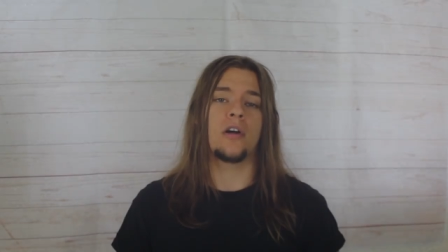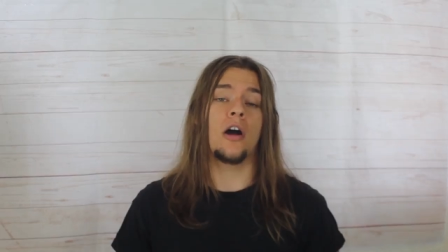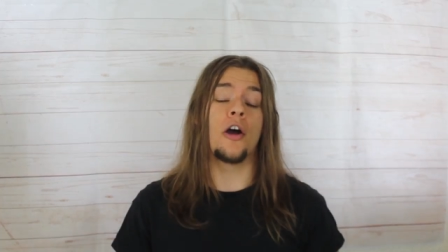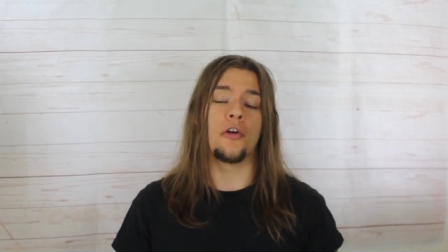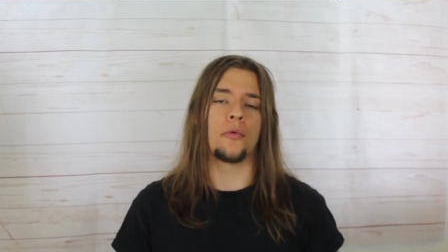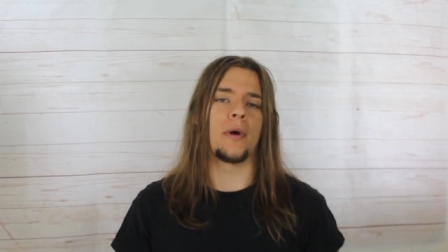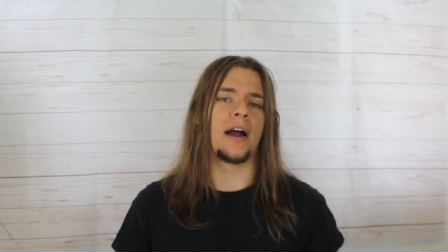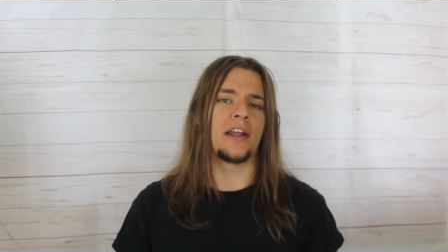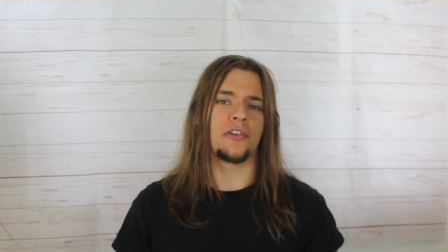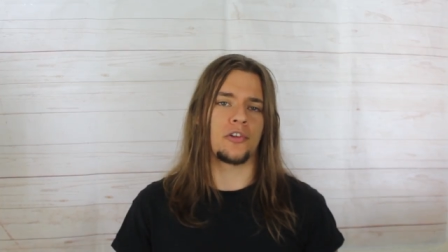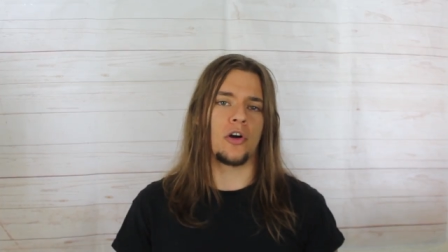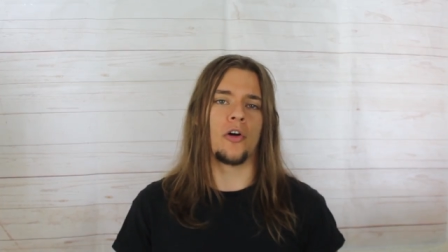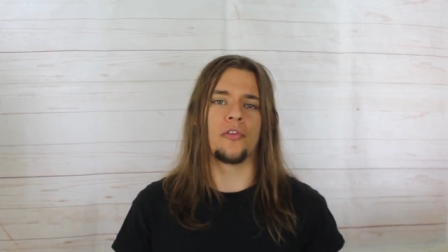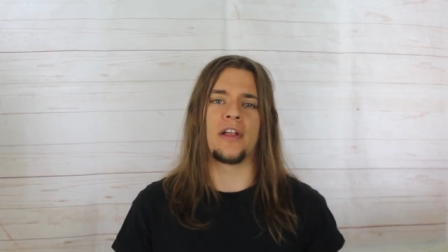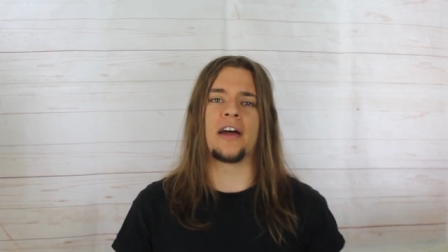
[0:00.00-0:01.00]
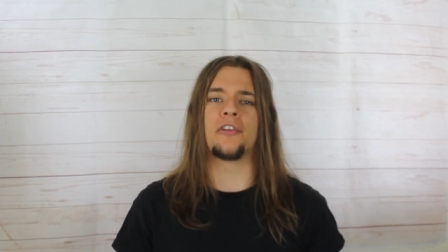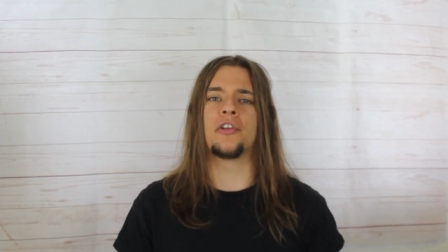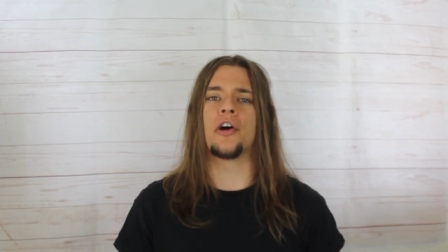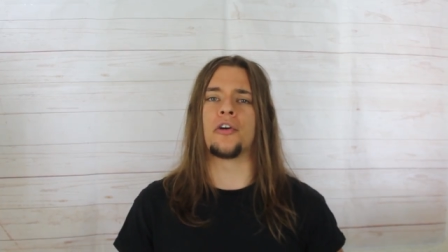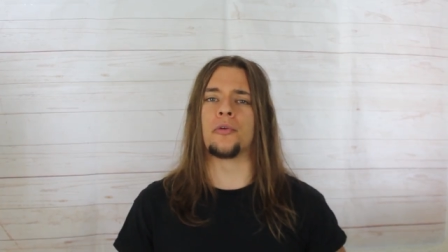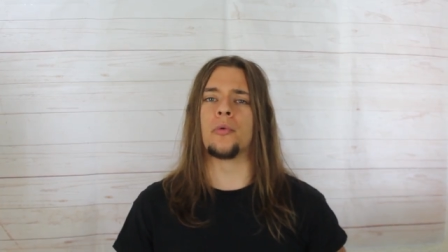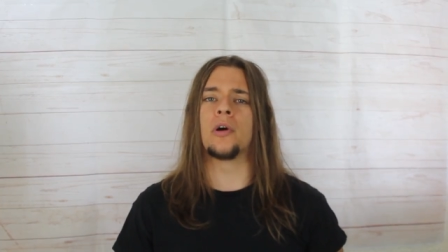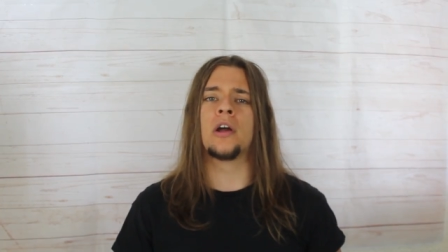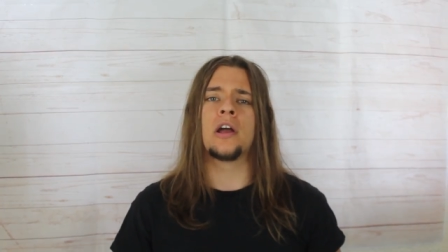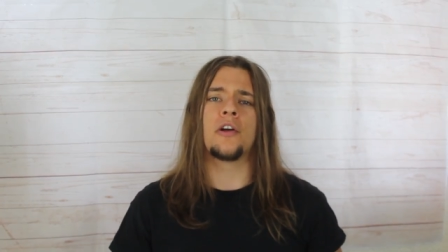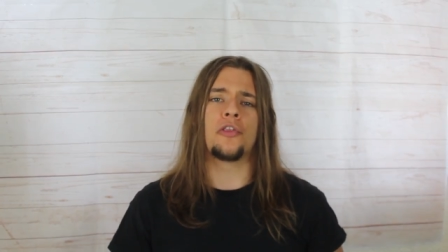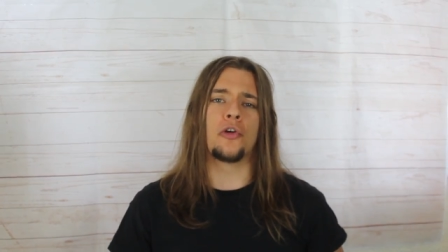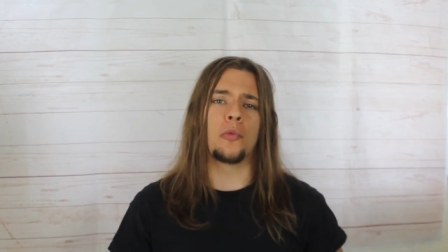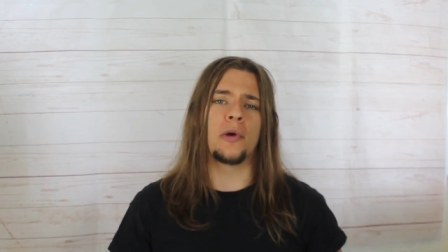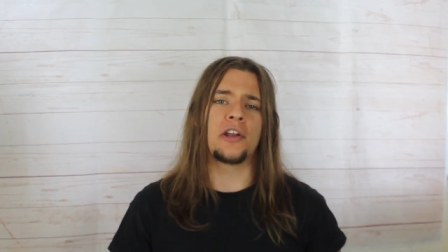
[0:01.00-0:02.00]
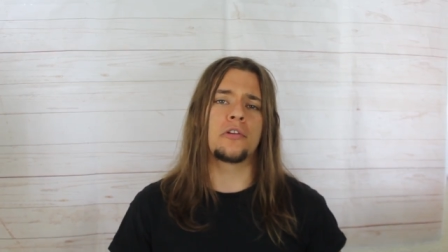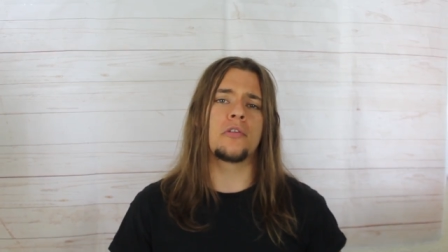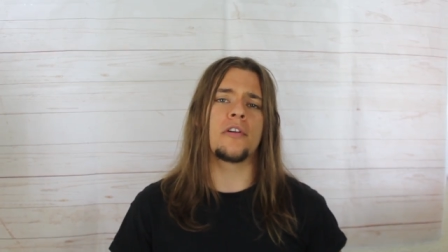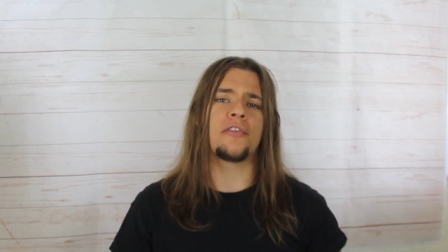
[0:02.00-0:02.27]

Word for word: Oh, and on that note, the winner